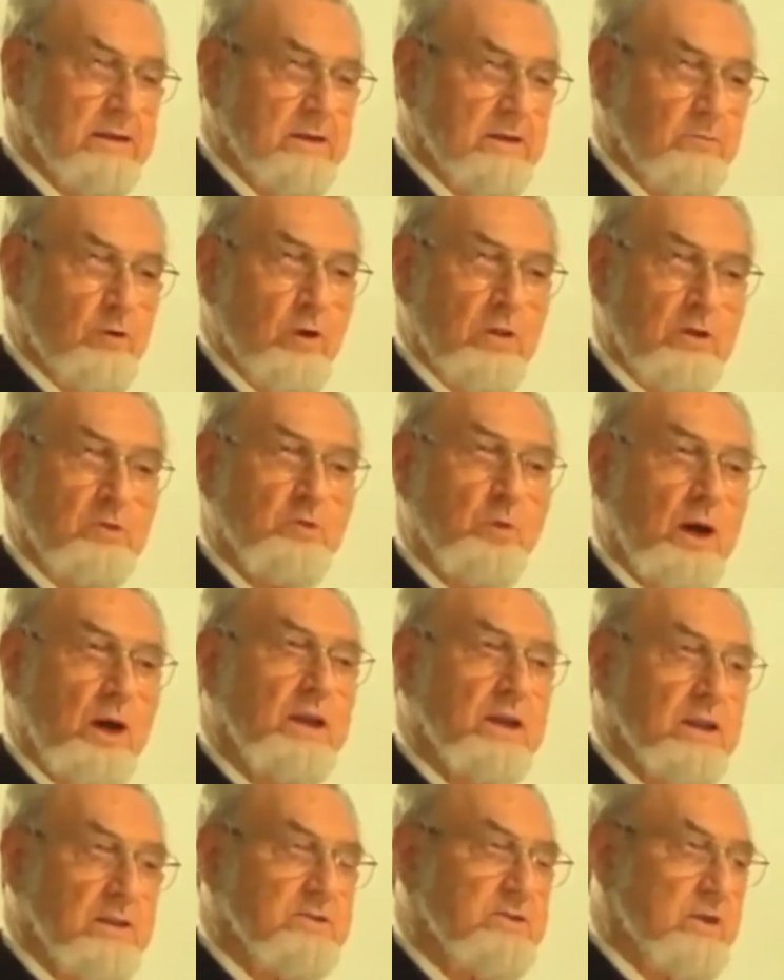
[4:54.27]
for the
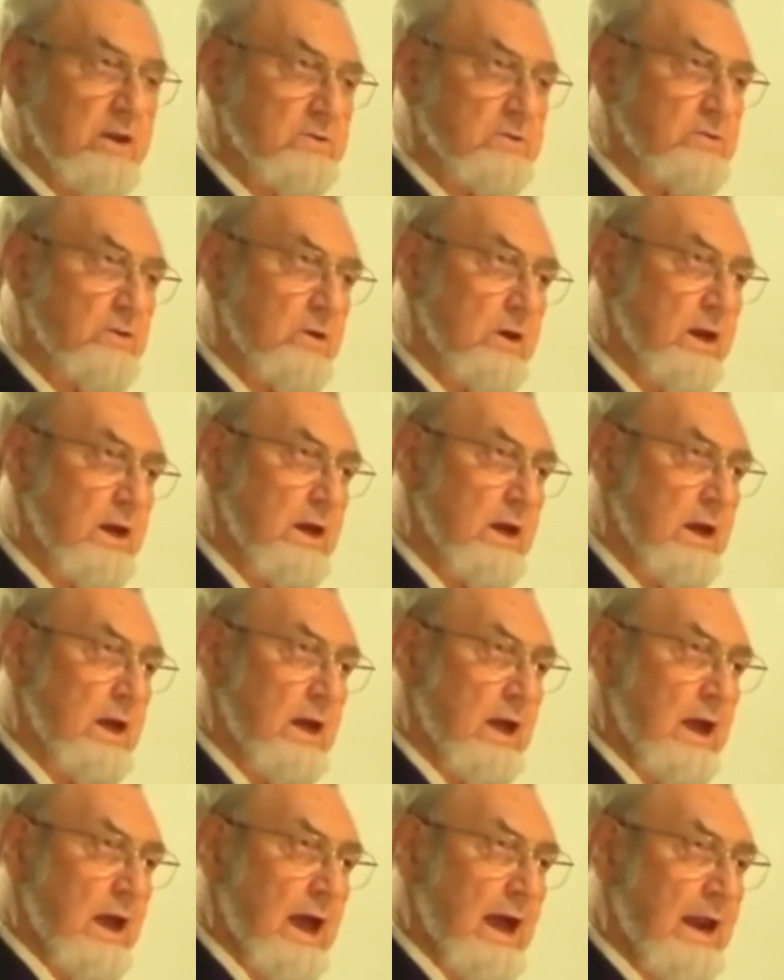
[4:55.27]
20th century
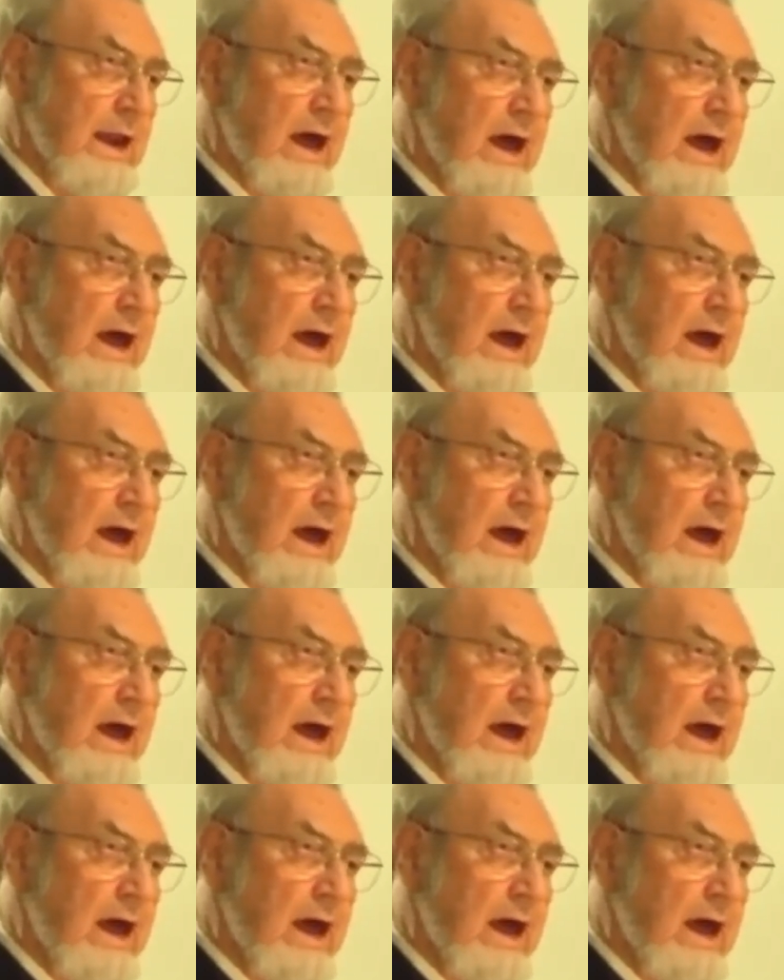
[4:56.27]
and